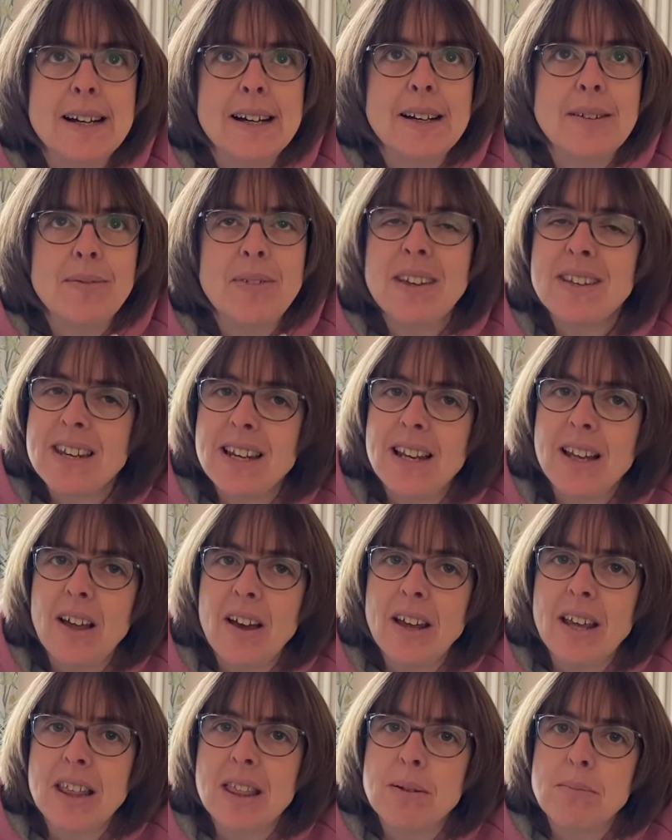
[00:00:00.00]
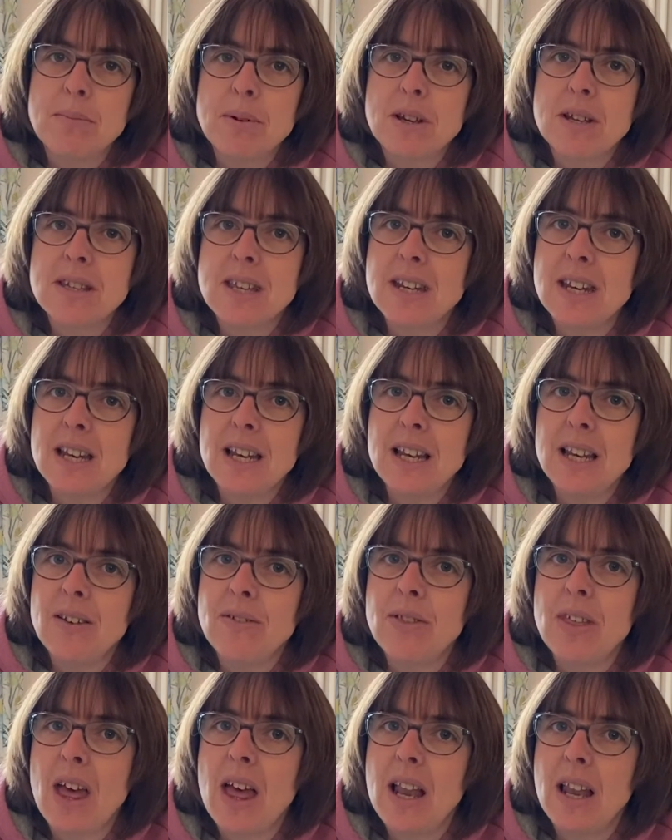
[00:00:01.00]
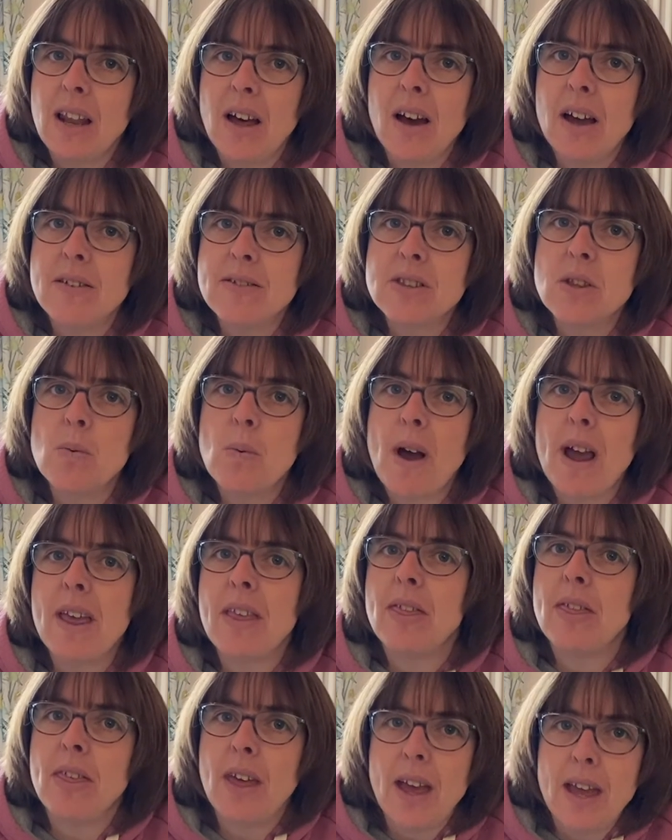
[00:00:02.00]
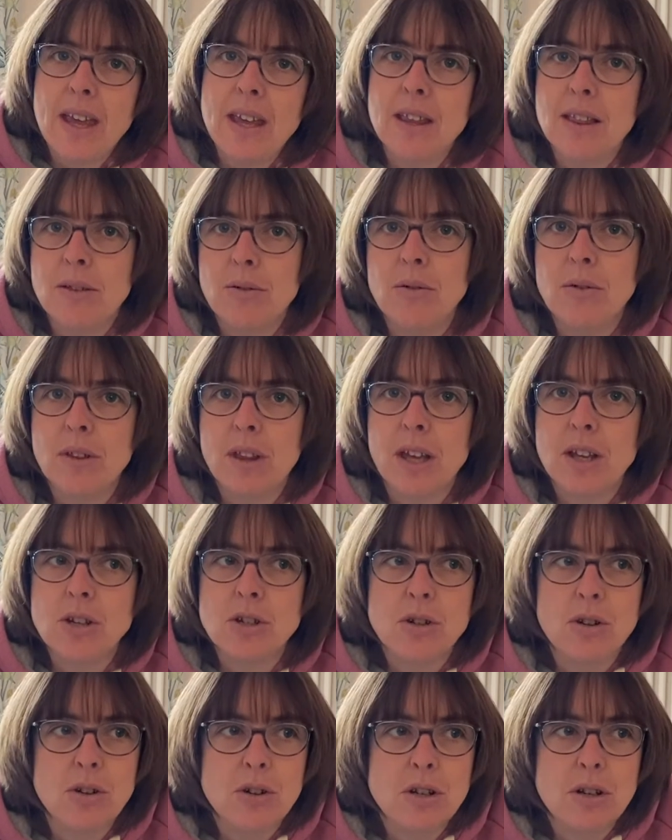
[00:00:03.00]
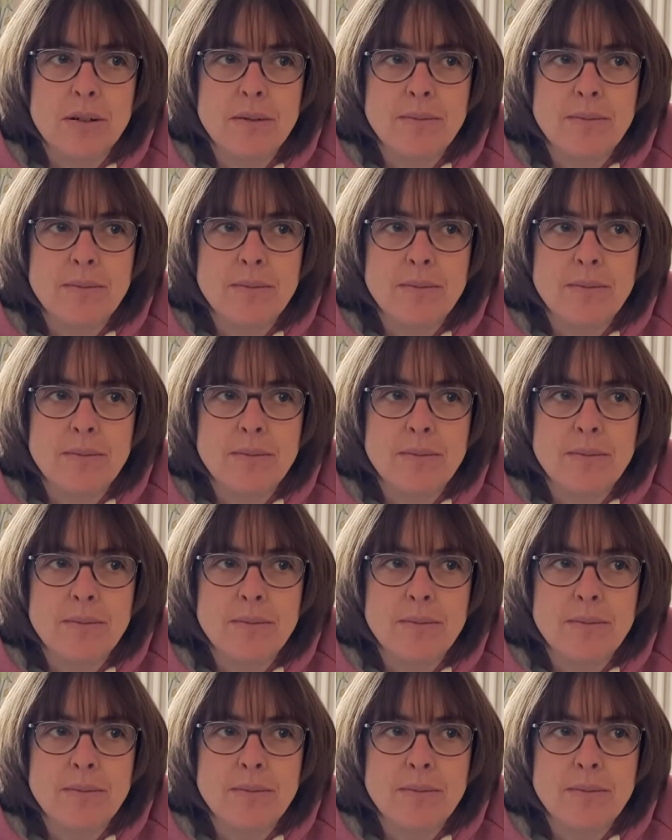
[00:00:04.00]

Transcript: They didn't like them because they didn't live their lives the way they thought they should.